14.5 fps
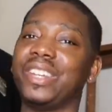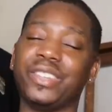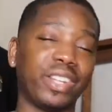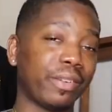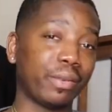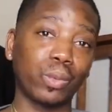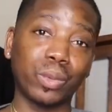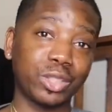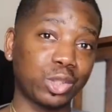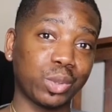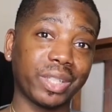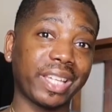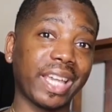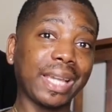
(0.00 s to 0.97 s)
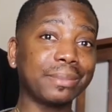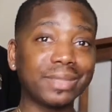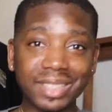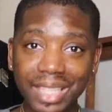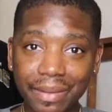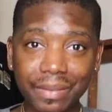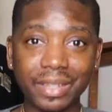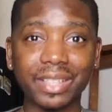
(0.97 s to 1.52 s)
Never went to a game
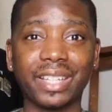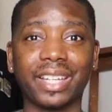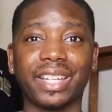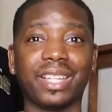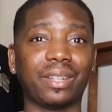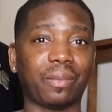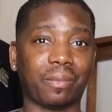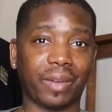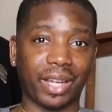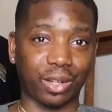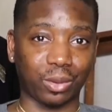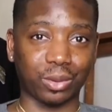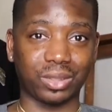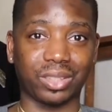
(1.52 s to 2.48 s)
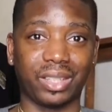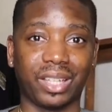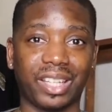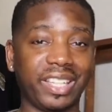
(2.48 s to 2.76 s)
7 in the finals.